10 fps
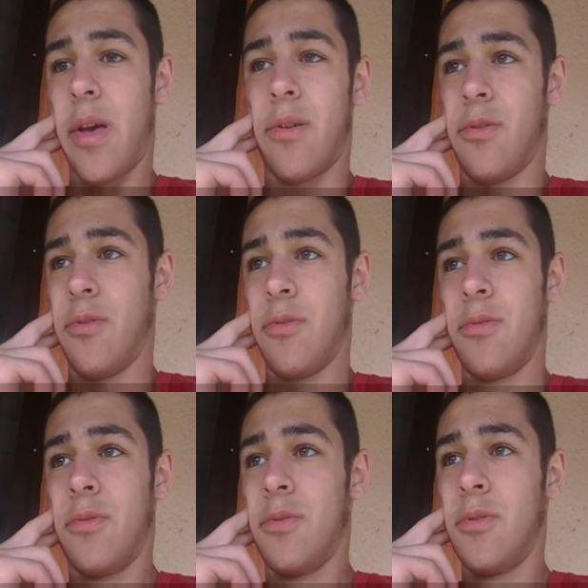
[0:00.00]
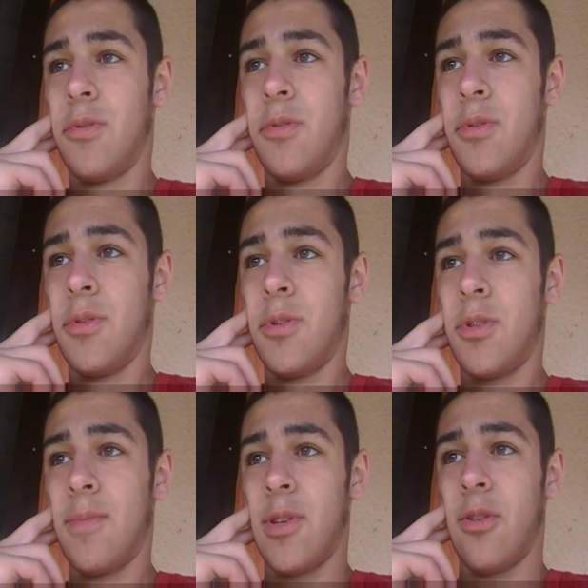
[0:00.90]
I don't know.
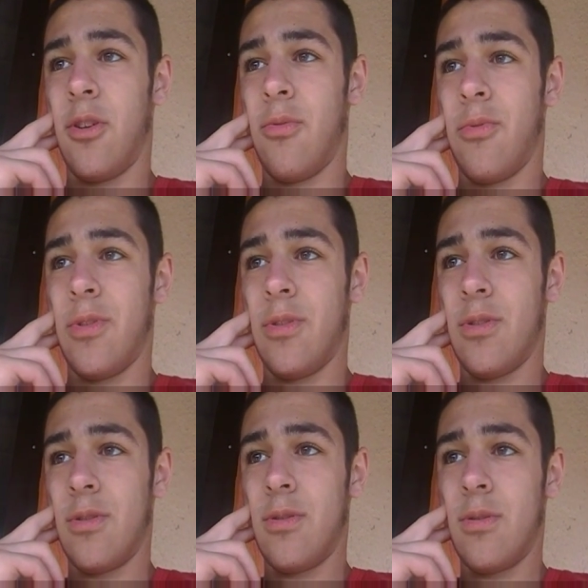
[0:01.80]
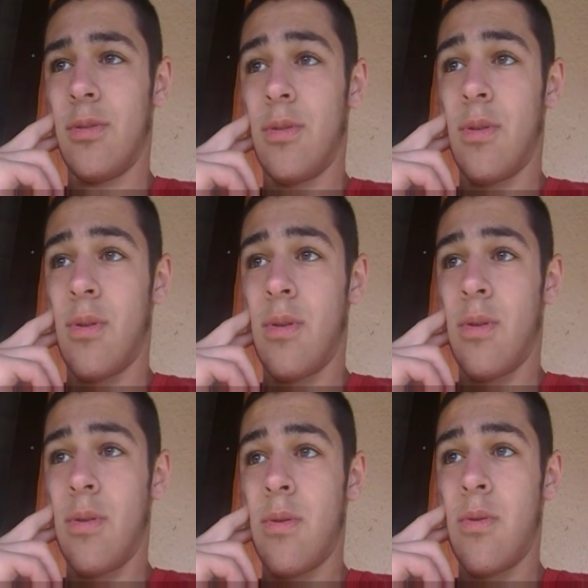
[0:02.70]
Some other good ones.
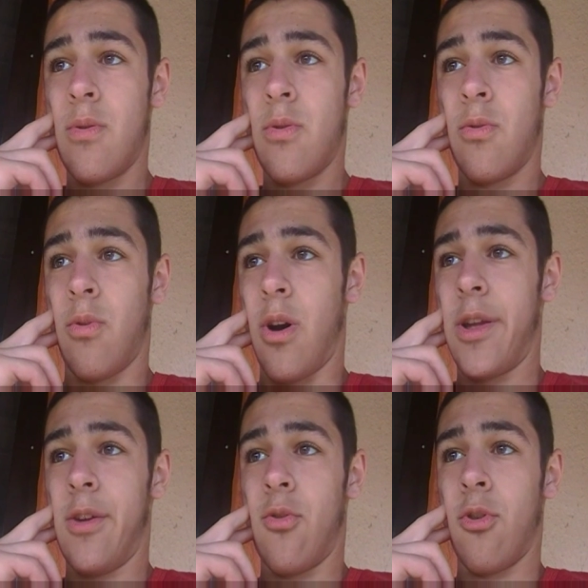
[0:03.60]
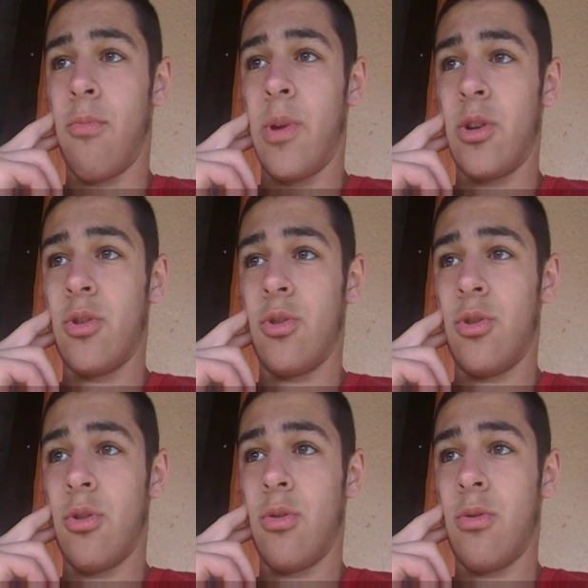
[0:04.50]
Rocky Horror Picture
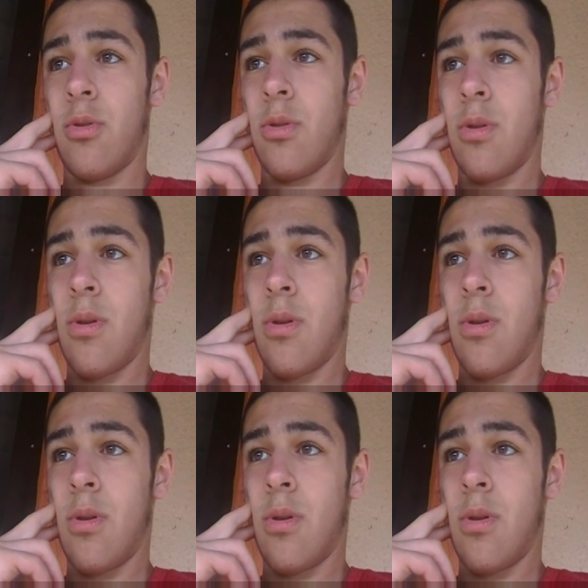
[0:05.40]
Show.